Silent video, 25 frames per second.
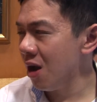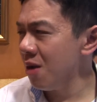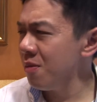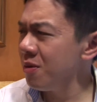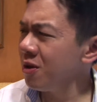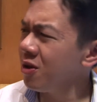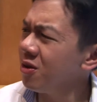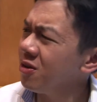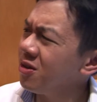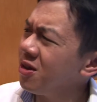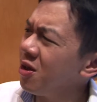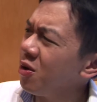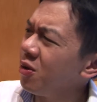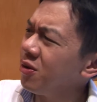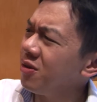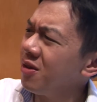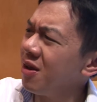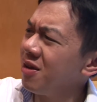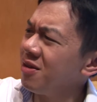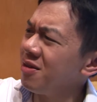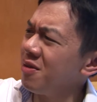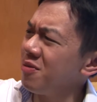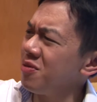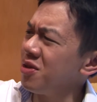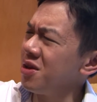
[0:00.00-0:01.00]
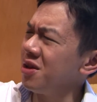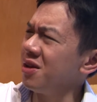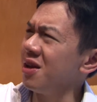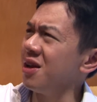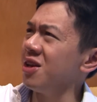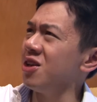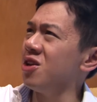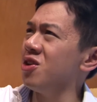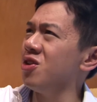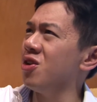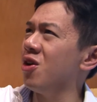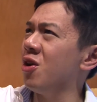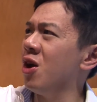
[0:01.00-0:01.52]
Because they'll say something
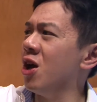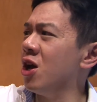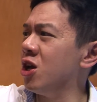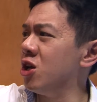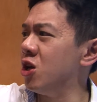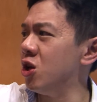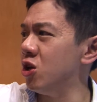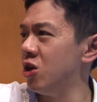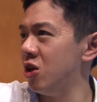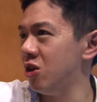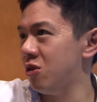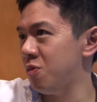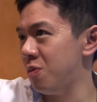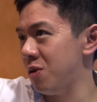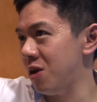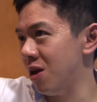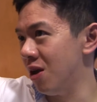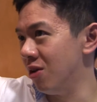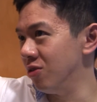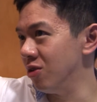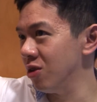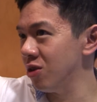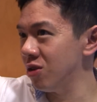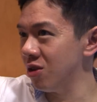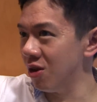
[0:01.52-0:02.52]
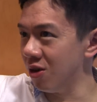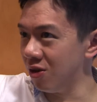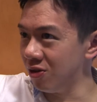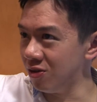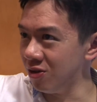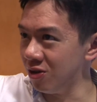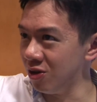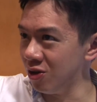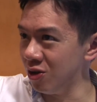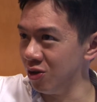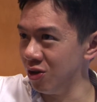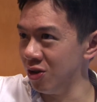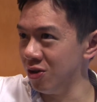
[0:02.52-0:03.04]
like, you need to be under
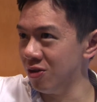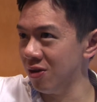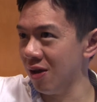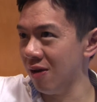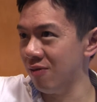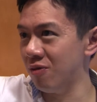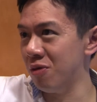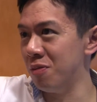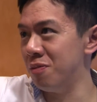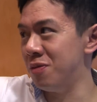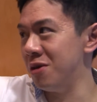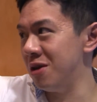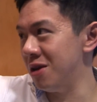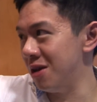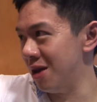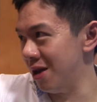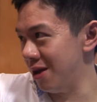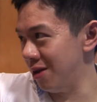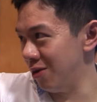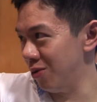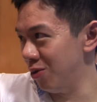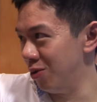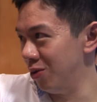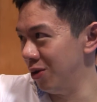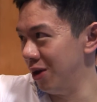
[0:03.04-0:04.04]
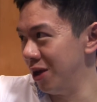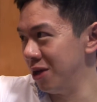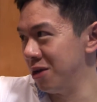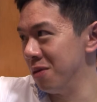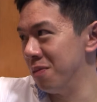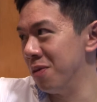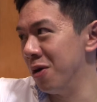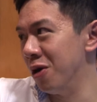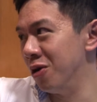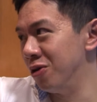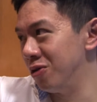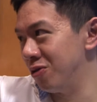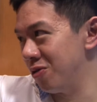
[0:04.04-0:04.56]
30, you need to have a BA or like a
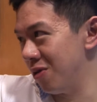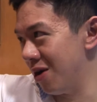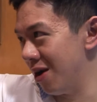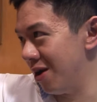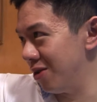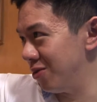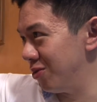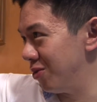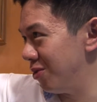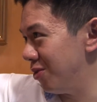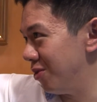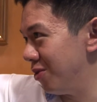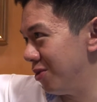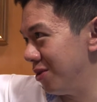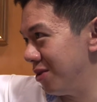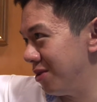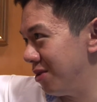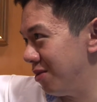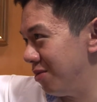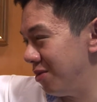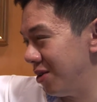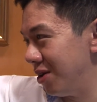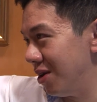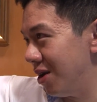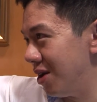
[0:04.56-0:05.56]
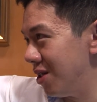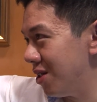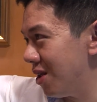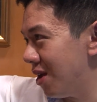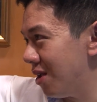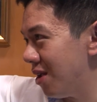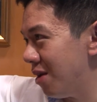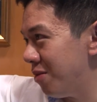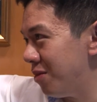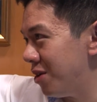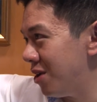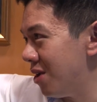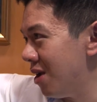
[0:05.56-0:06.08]
postgrad or something like
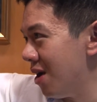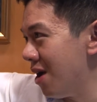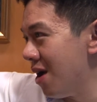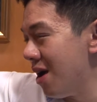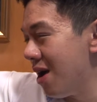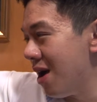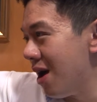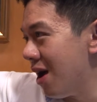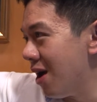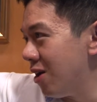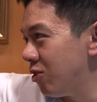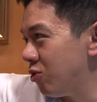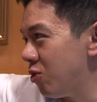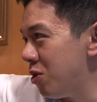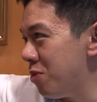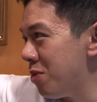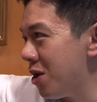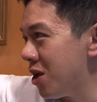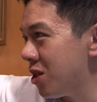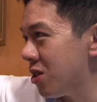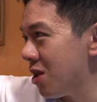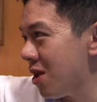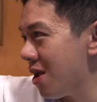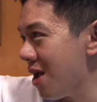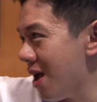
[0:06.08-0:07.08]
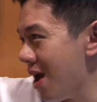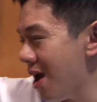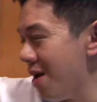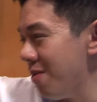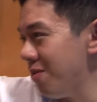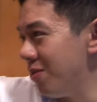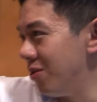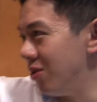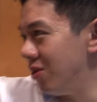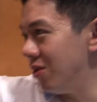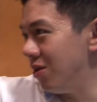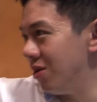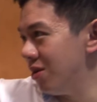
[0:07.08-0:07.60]
that. I mean, how do we make that
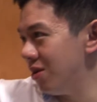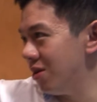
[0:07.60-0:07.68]
happen?